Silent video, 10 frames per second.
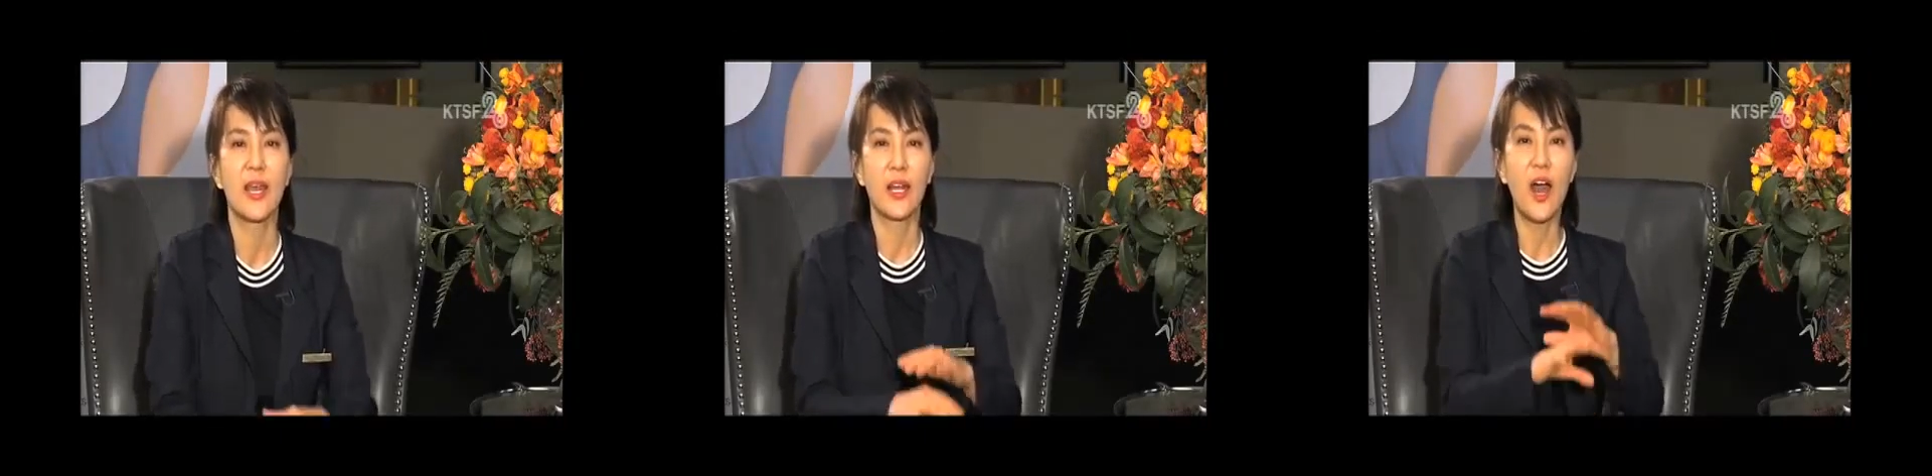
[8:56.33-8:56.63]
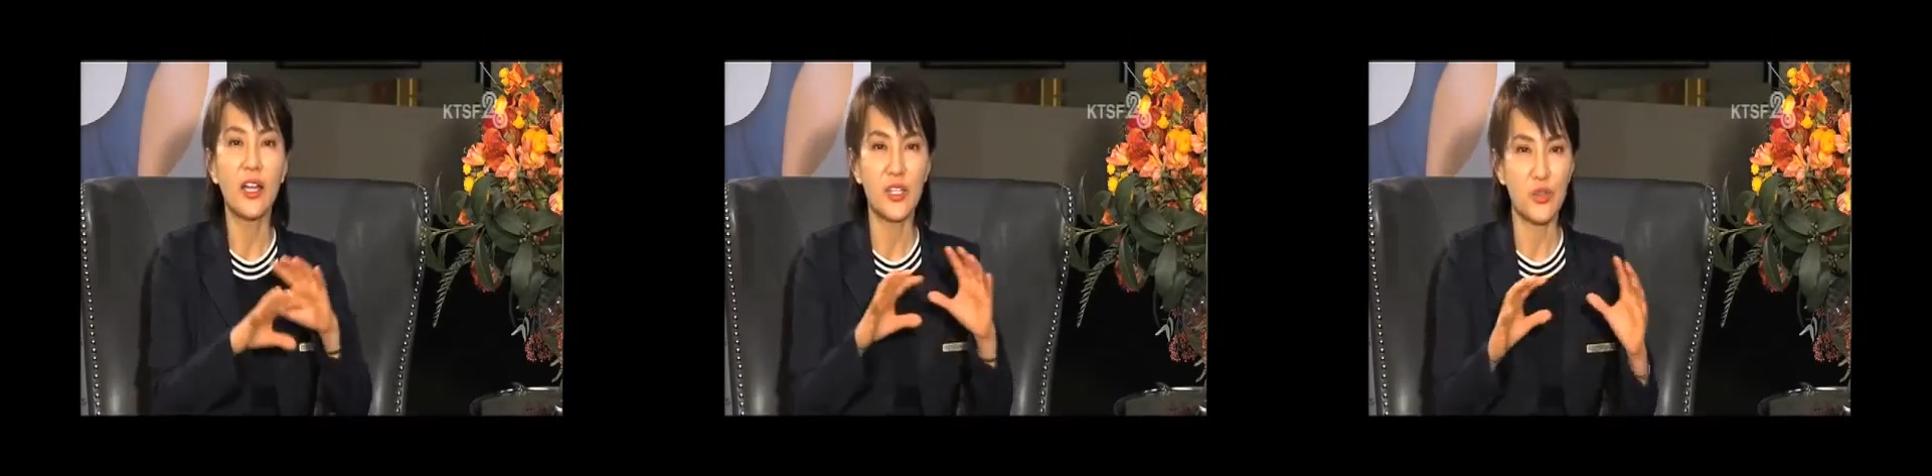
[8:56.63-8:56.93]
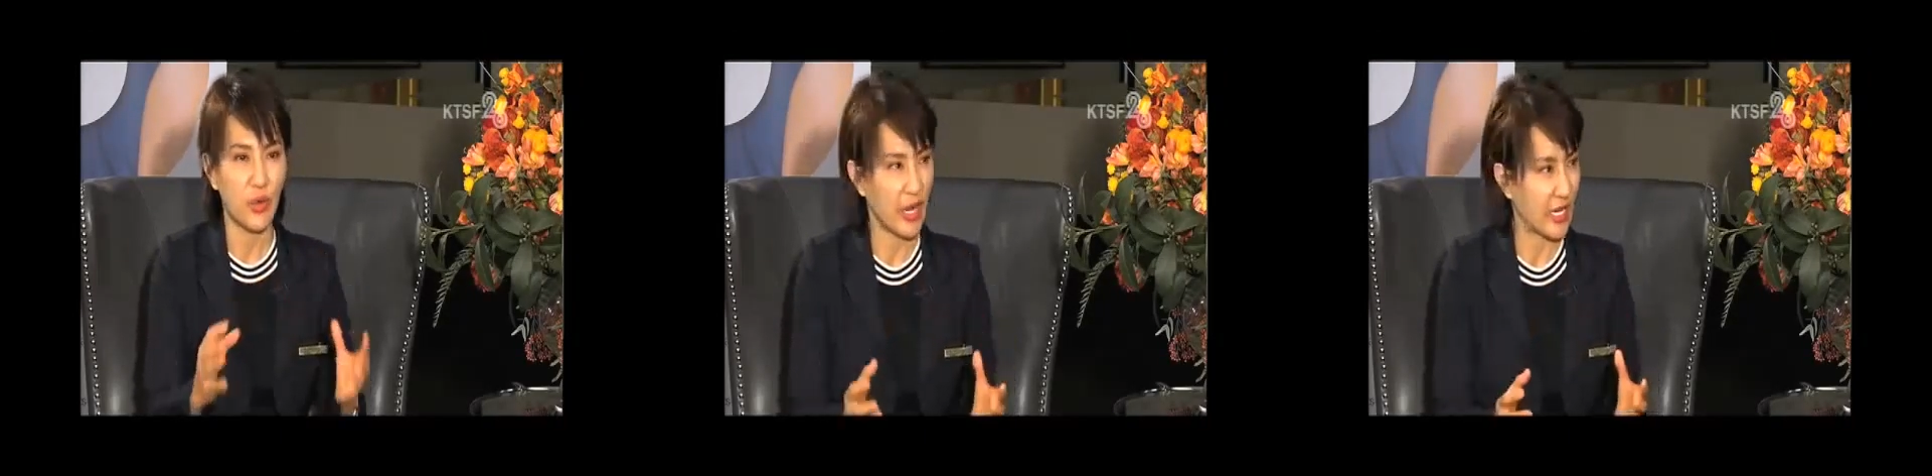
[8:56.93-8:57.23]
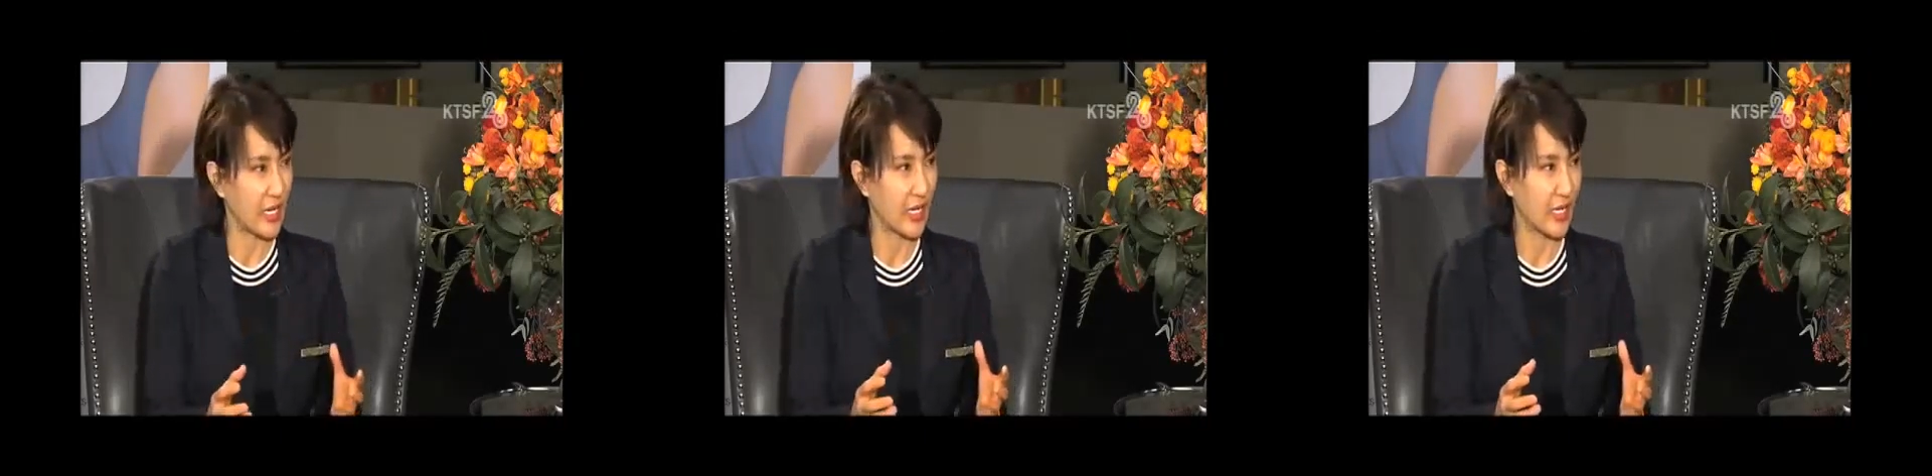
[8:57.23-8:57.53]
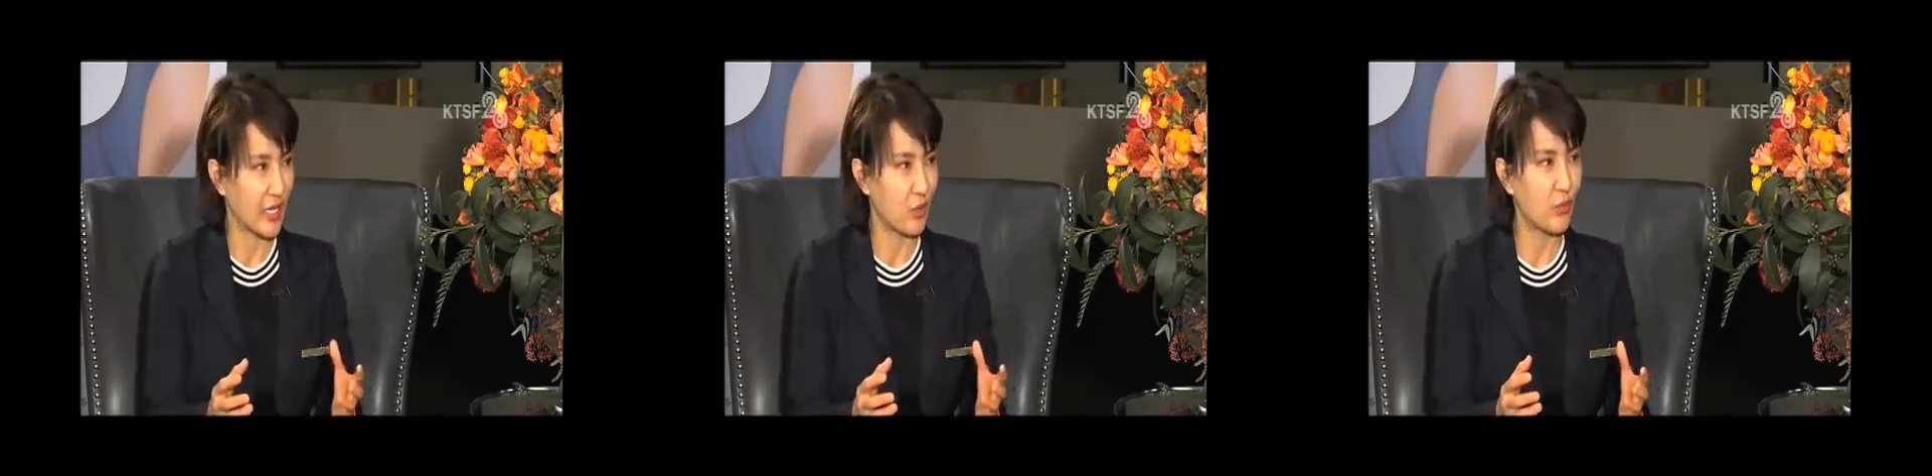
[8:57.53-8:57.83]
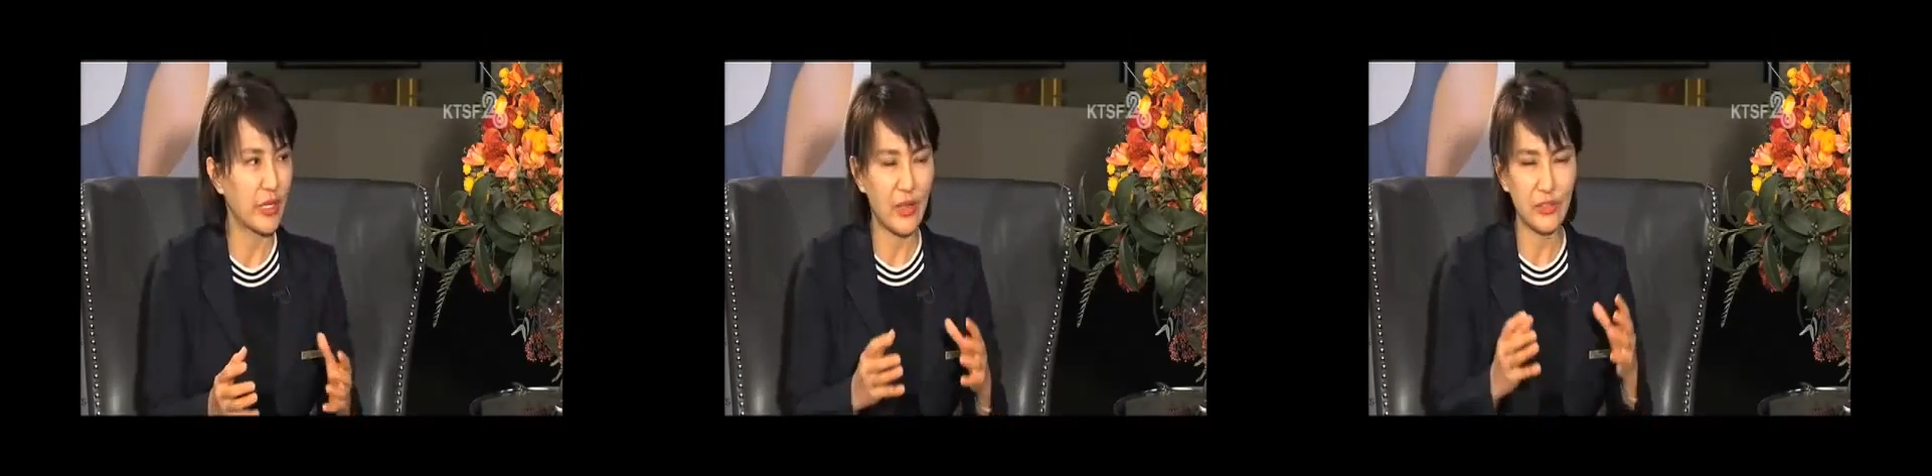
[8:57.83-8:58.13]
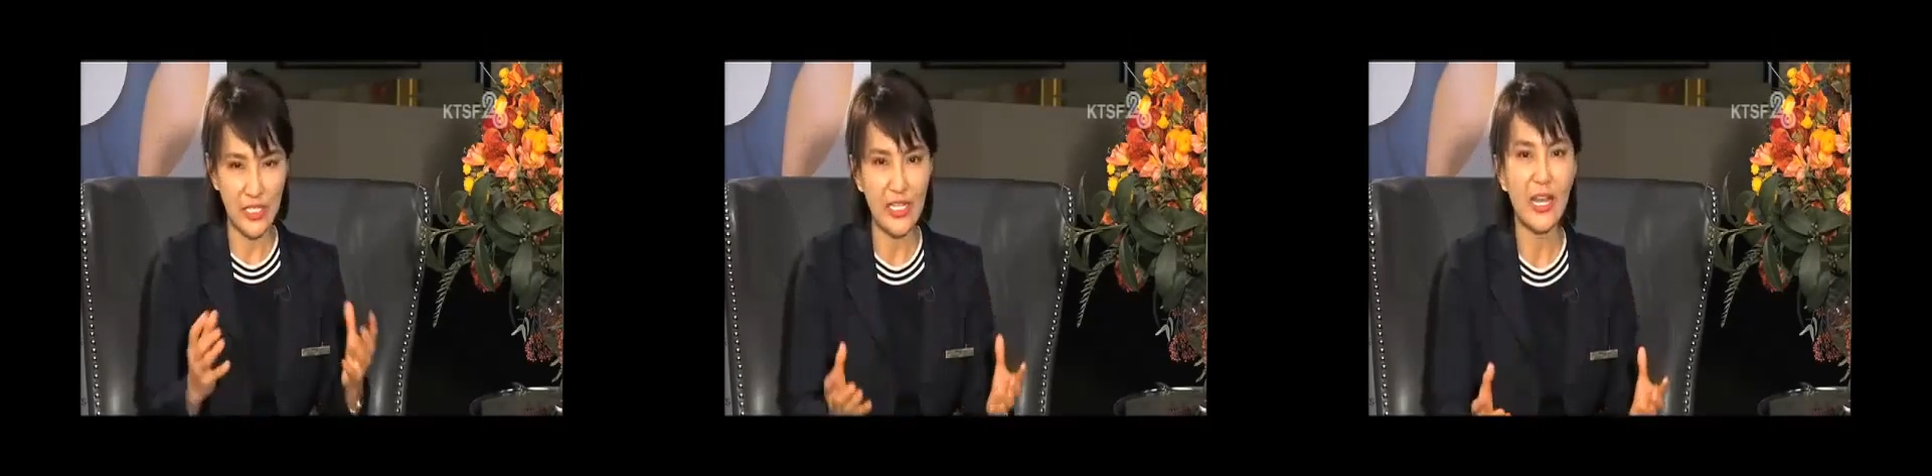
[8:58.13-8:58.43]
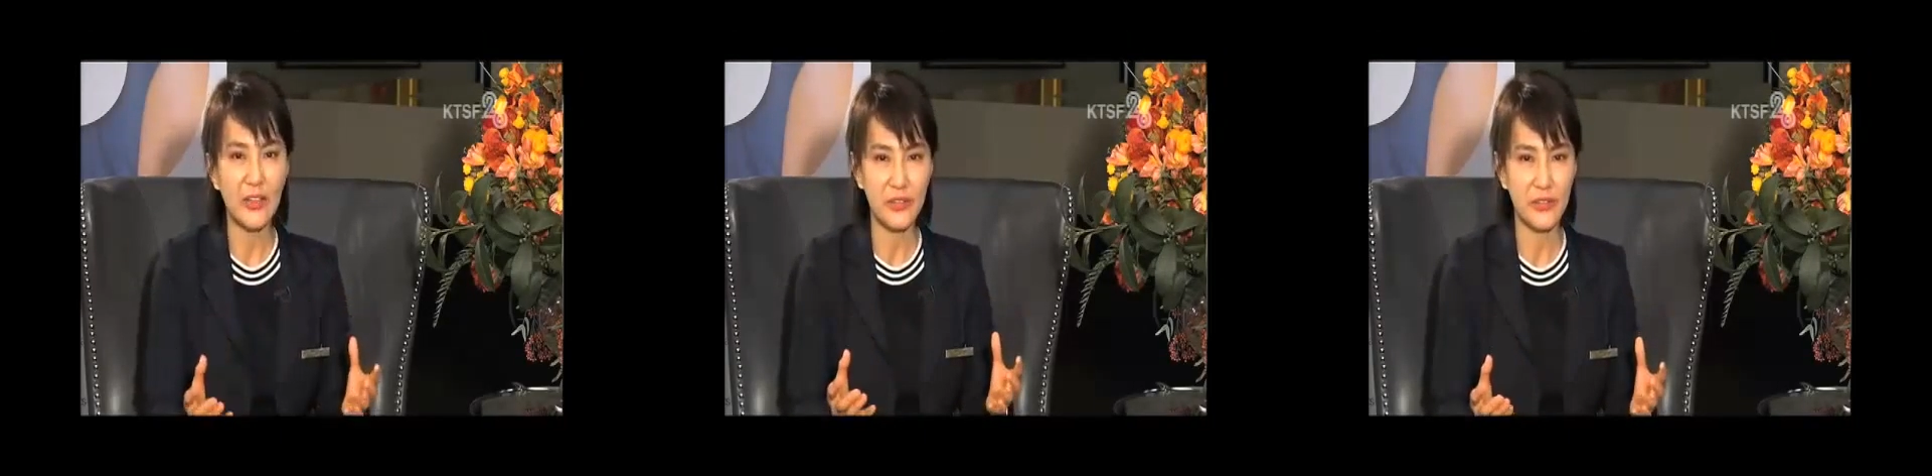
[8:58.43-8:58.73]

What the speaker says: contouring without the knife.